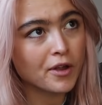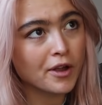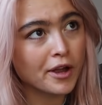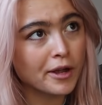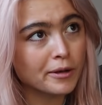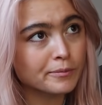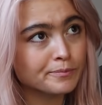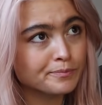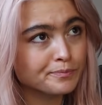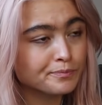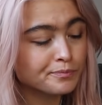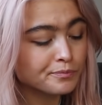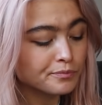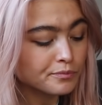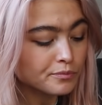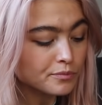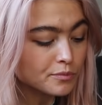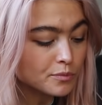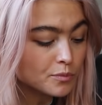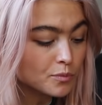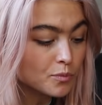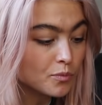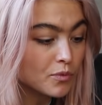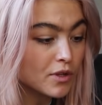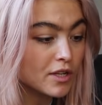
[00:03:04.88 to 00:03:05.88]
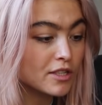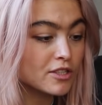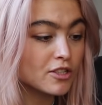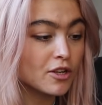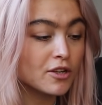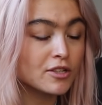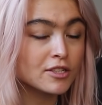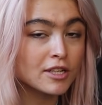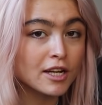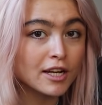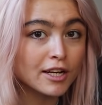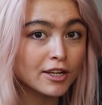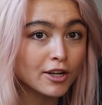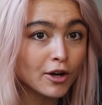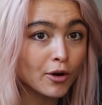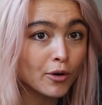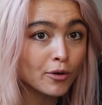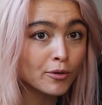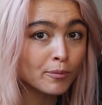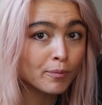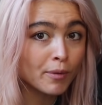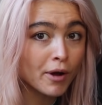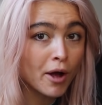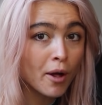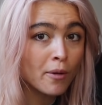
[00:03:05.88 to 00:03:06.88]
okay, it's going slightly
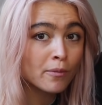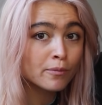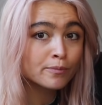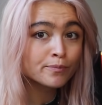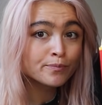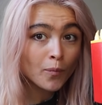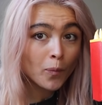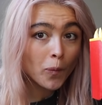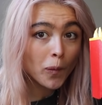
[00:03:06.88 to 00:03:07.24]
cold, but